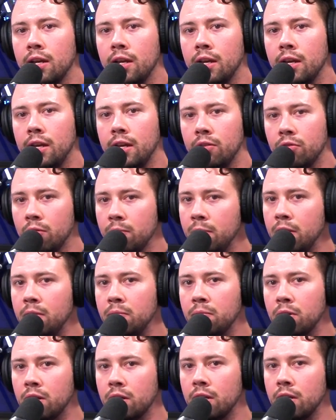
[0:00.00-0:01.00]
And
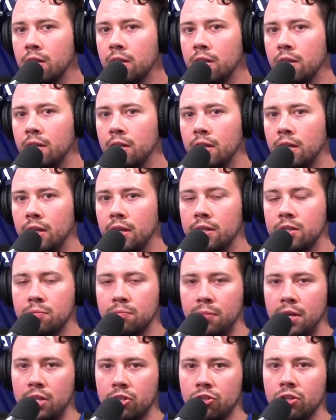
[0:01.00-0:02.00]
remember,
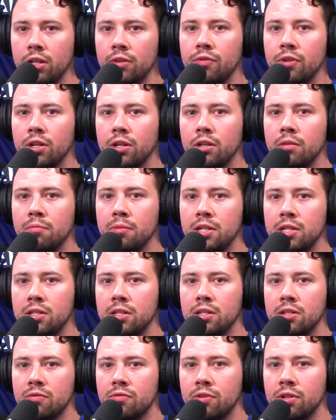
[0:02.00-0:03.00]
especially if you're in
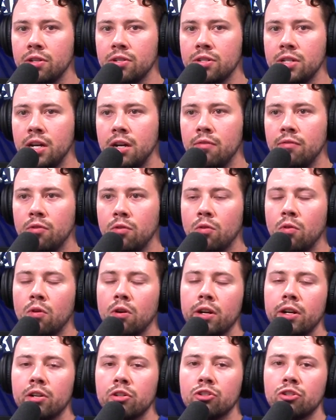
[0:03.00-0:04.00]
business for yourself or
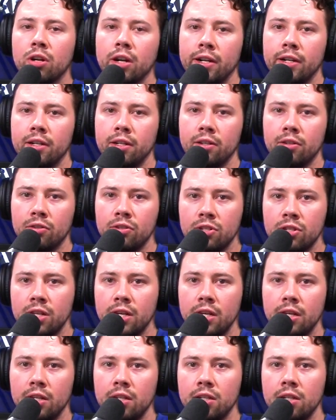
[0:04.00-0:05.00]
you're trying to
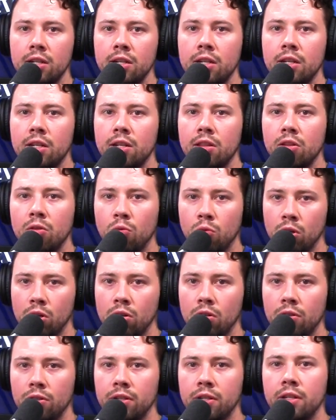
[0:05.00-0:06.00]
understand the
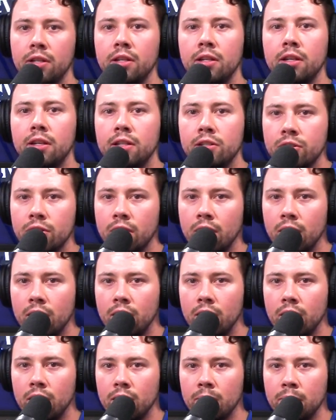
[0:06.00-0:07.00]
world, it's
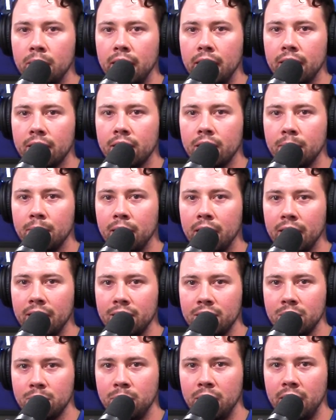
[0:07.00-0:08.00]
all about the mind
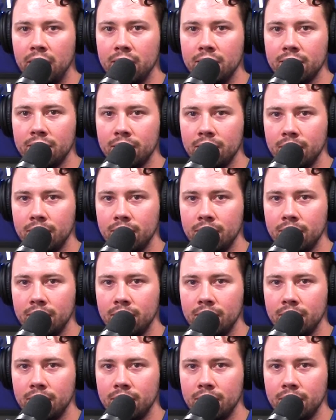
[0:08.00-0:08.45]
space.